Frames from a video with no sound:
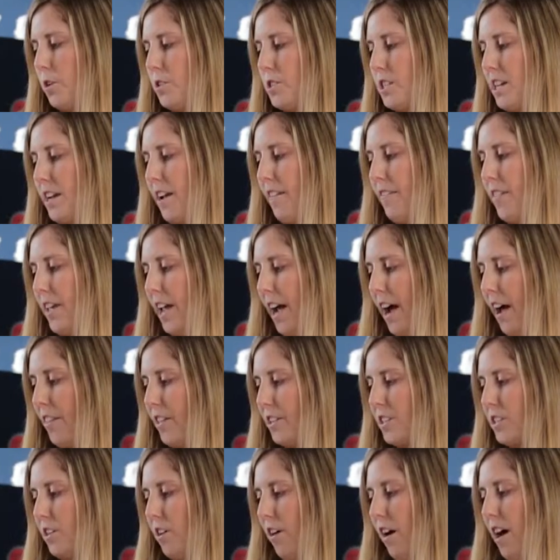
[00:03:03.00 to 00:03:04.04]
see in the
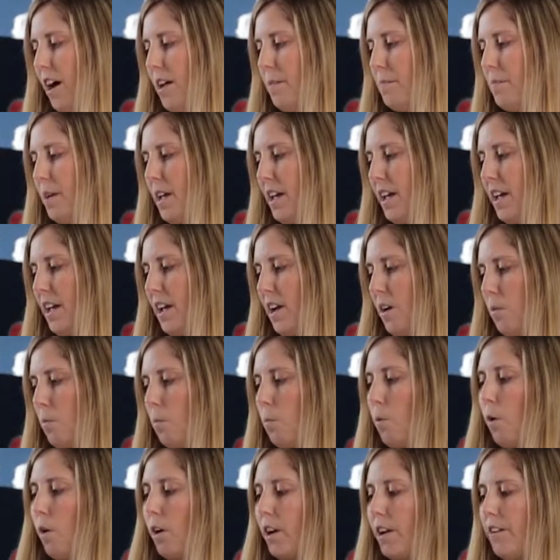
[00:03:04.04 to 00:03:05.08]
other time,
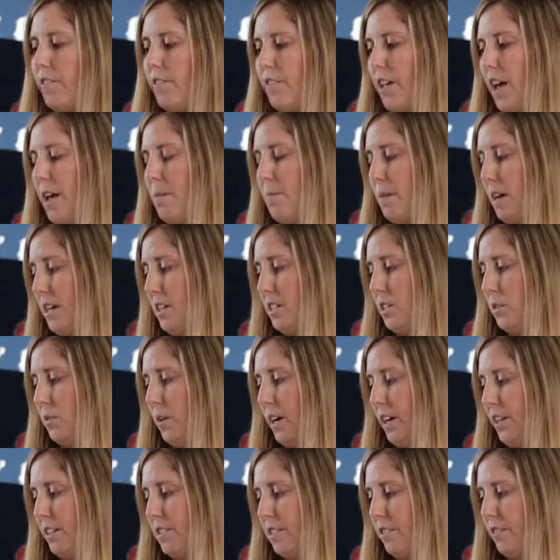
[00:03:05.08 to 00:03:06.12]
what have they been
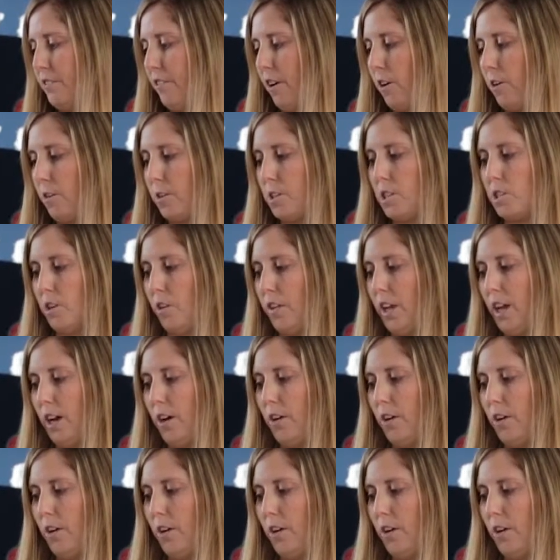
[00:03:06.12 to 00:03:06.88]
doing to focus on their